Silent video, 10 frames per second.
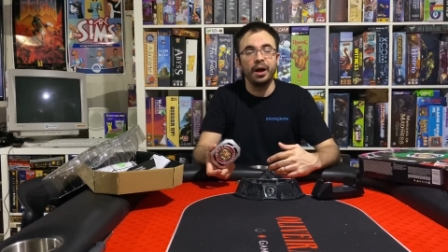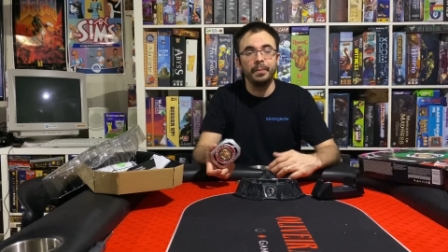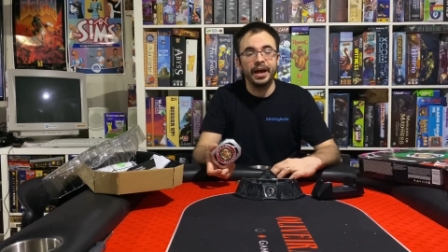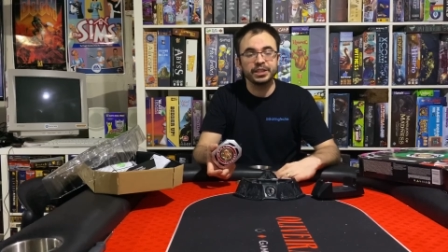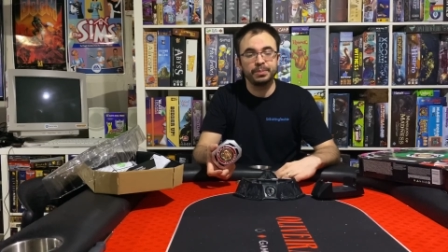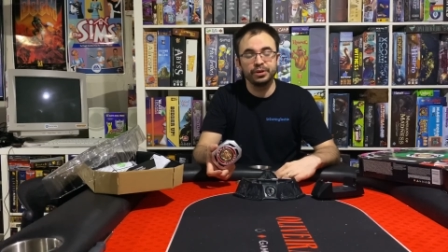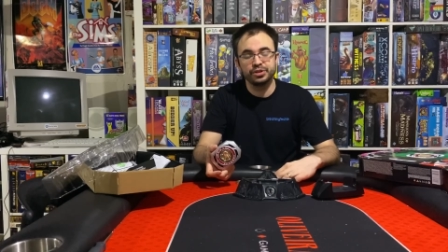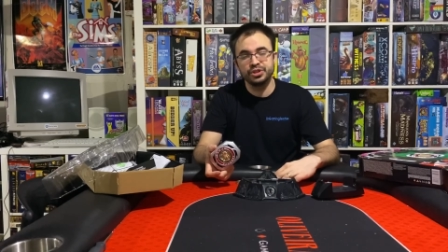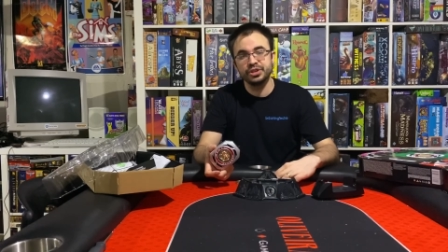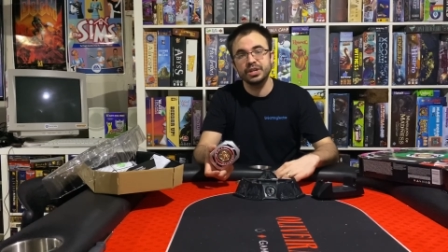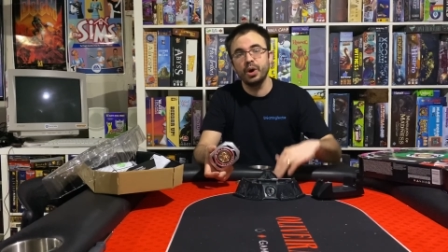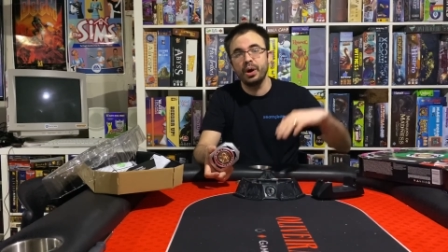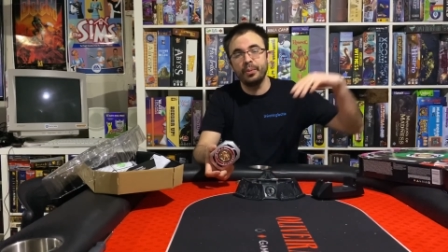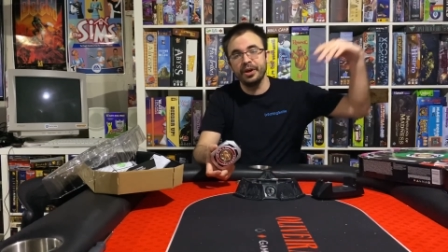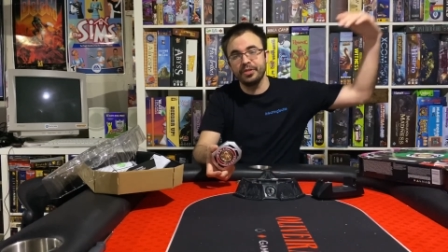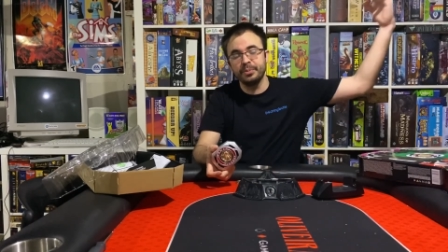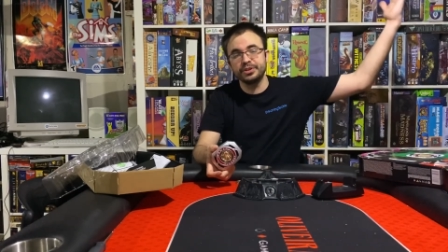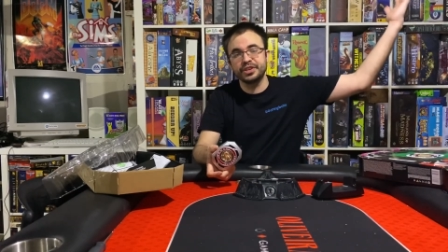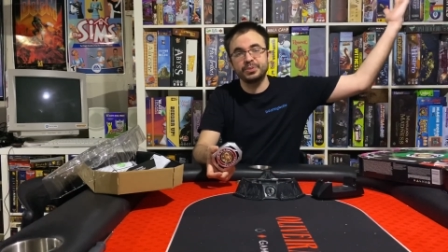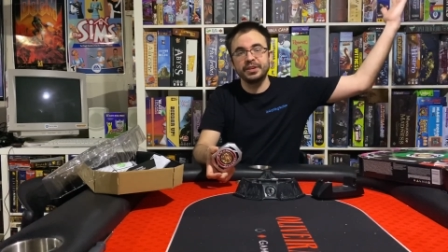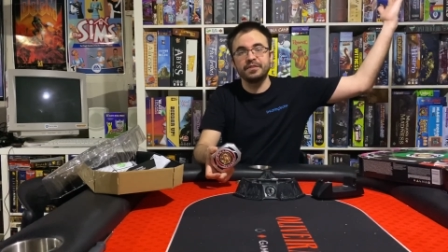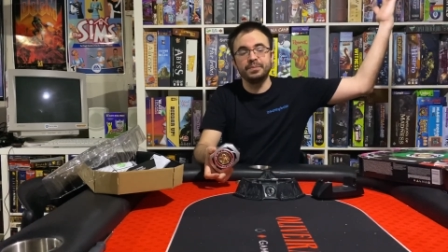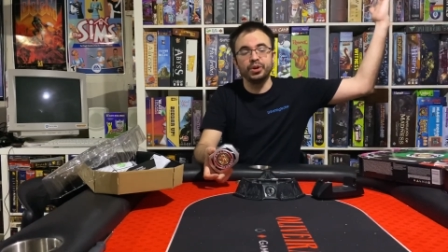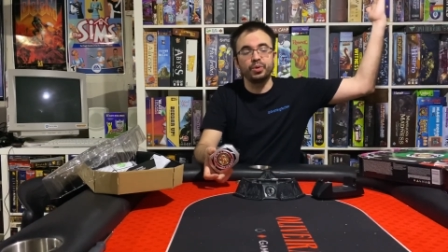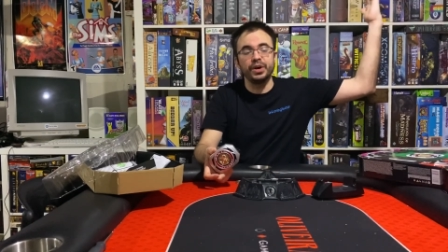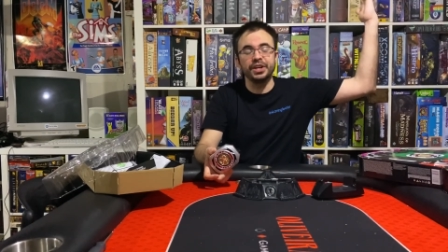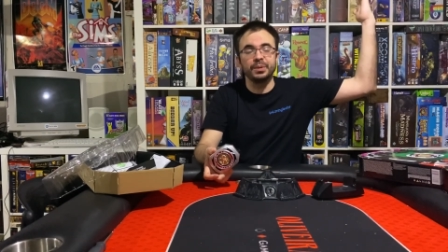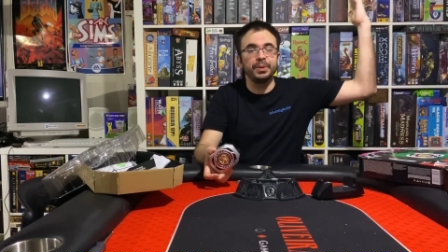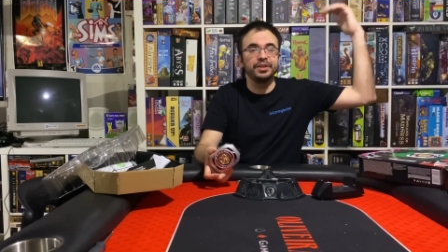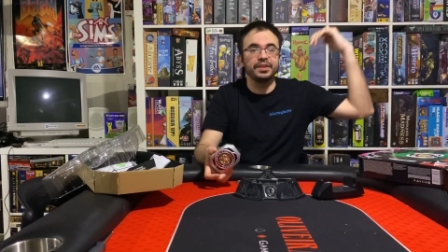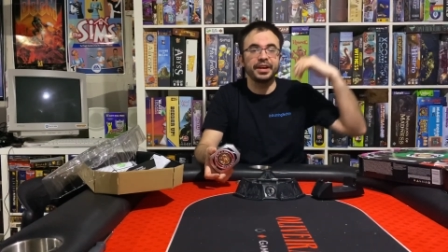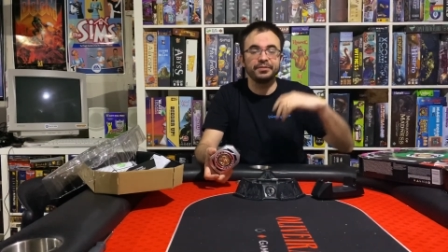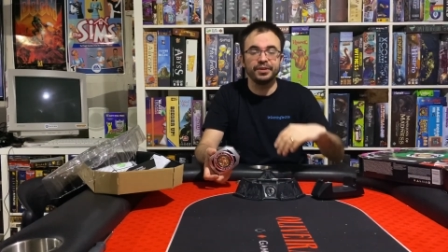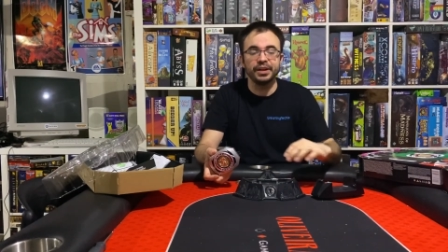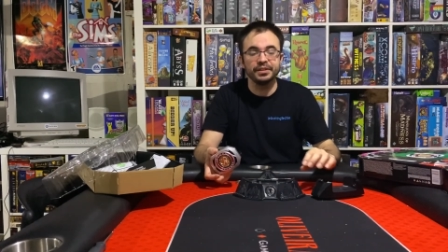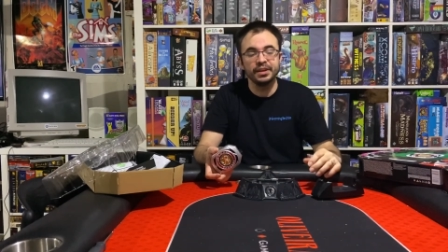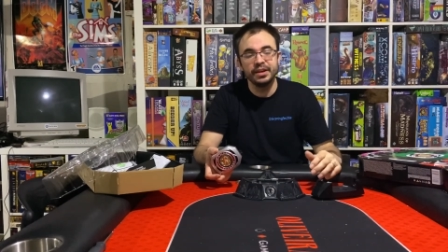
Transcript: as opposed to just, oh, I want the most expensive build quality piece I can find.